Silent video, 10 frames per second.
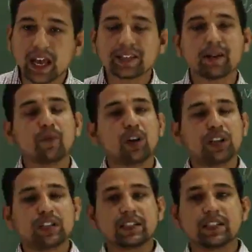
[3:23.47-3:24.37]
as a
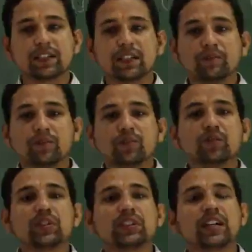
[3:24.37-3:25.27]
model system
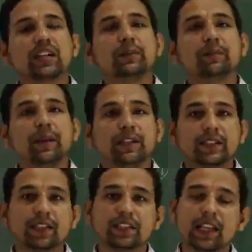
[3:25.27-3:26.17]
to study
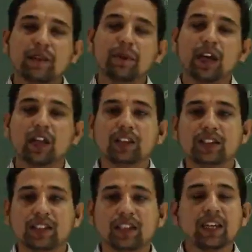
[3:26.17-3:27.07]
basic cell
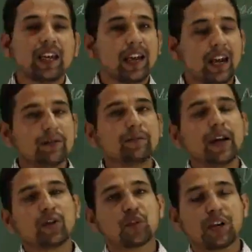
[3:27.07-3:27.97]
biology and
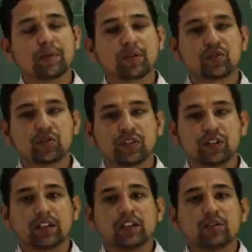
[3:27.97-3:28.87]
biochemistry,
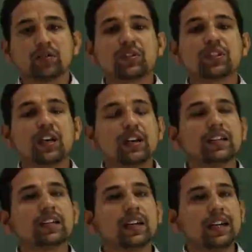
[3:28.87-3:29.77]
to
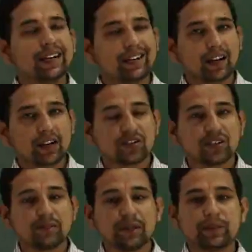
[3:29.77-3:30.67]
study the
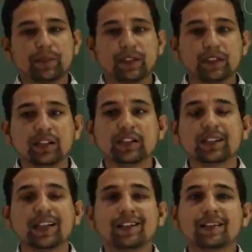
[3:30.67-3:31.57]
interaction between
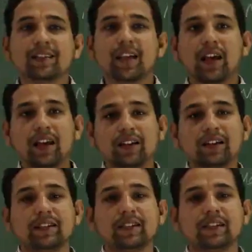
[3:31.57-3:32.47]
cells and
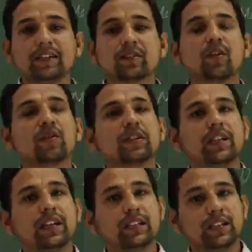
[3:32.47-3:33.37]
disease
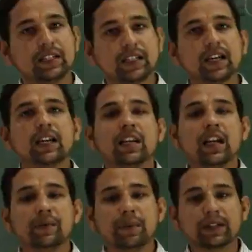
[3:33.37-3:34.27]
causing agent
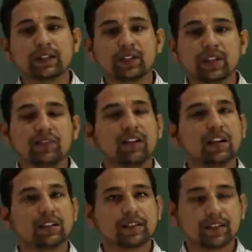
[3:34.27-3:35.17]
like bacteria,
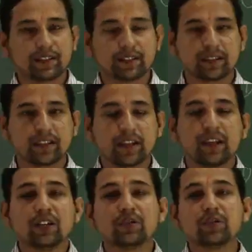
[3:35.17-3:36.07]
viruses,
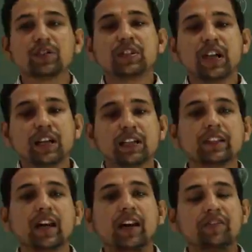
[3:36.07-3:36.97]
to study
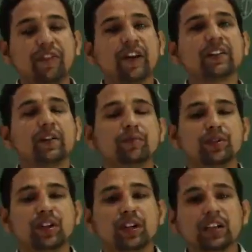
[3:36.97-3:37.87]
the effect
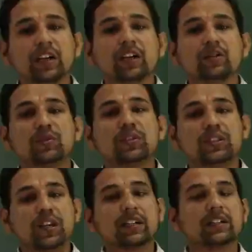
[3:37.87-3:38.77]
of drug, to
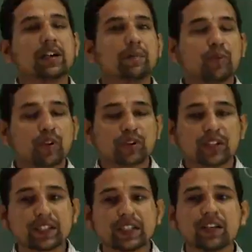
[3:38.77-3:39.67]
study the
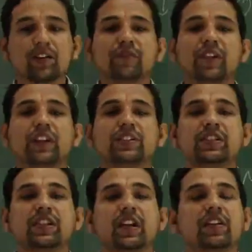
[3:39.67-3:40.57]
processing of
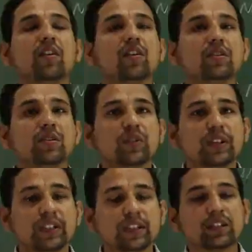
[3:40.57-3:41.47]
aging, and also
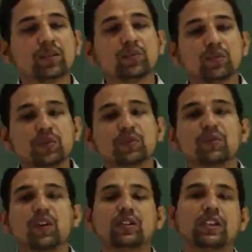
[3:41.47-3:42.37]
it is used
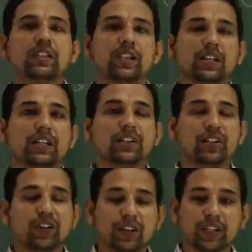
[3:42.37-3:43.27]
for the study
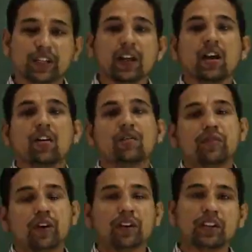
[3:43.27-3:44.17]
triggering
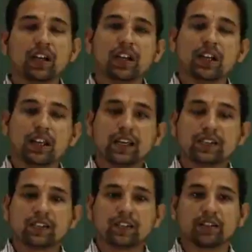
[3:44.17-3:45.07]
for the
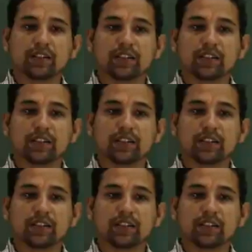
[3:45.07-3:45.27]
aging.